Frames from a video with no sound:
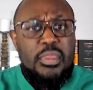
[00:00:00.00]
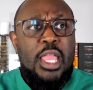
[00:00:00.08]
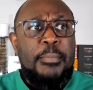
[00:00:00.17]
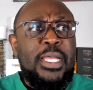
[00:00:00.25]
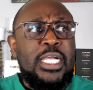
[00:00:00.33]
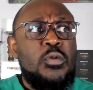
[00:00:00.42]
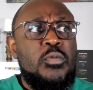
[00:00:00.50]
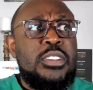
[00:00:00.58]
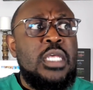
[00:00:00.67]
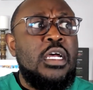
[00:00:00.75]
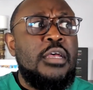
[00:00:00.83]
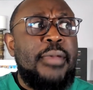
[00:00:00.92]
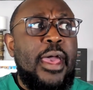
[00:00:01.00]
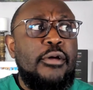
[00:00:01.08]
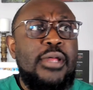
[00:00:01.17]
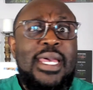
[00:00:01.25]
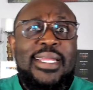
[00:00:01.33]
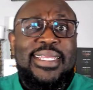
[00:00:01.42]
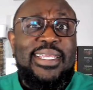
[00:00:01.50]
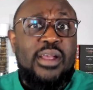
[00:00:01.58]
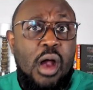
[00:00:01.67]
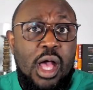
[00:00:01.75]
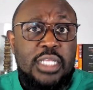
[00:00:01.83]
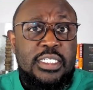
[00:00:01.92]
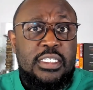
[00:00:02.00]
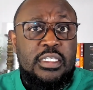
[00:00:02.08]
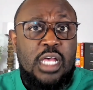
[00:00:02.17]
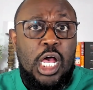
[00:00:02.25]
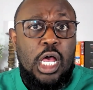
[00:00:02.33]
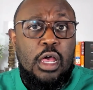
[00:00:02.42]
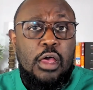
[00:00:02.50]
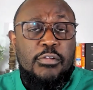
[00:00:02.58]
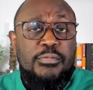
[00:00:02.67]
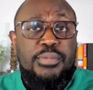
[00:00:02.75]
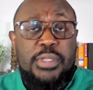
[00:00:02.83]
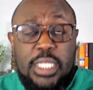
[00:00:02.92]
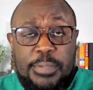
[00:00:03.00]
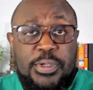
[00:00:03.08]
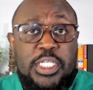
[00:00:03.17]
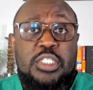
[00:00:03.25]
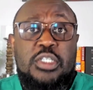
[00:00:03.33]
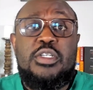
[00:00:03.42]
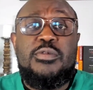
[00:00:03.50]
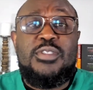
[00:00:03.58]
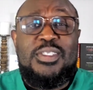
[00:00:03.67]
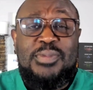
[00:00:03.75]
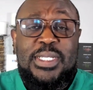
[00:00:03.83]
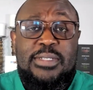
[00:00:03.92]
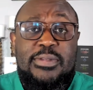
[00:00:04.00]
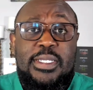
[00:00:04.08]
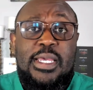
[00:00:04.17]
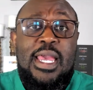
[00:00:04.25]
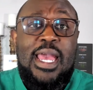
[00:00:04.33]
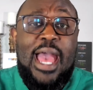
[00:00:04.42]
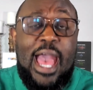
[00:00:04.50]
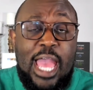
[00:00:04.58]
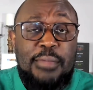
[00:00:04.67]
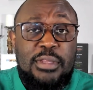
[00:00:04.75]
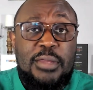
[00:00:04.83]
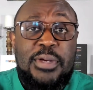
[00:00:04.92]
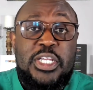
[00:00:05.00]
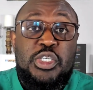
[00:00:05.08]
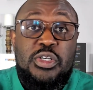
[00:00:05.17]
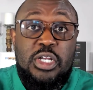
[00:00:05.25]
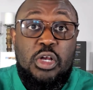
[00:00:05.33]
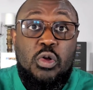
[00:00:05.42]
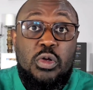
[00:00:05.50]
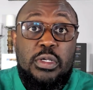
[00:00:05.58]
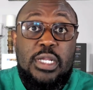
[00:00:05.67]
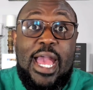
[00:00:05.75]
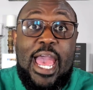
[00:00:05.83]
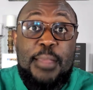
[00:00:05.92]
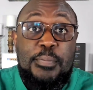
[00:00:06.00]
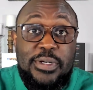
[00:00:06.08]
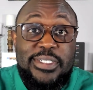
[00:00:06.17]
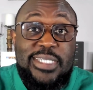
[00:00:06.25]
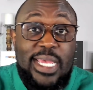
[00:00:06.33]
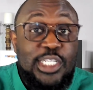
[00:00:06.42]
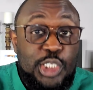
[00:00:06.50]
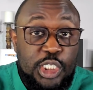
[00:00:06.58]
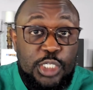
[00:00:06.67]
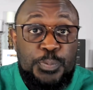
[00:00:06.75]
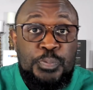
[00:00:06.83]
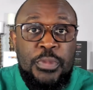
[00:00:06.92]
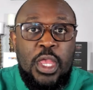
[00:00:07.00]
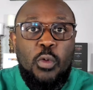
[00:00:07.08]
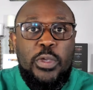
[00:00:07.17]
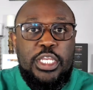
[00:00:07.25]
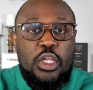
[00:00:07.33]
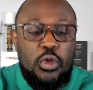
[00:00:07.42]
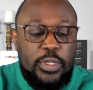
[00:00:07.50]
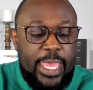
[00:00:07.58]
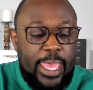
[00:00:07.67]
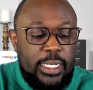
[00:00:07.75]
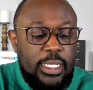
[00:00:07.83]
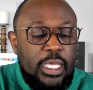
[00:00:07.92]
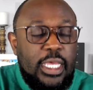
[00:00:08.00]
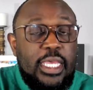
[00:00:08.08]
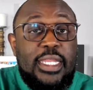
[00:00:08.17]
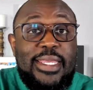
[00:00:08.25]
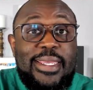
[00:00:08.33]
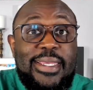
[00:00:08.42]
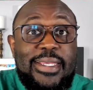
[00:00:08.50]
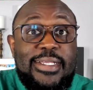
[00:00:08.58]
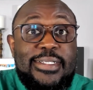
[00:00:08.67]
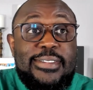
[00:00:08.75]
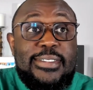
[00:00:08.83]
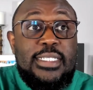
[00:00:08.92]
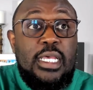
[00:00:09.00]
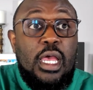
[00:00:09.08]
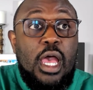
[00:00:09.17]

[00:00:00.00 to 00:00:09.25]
Because when we talk about the causes of blood pressure, especially high blood pressure or hypertension, we know that it is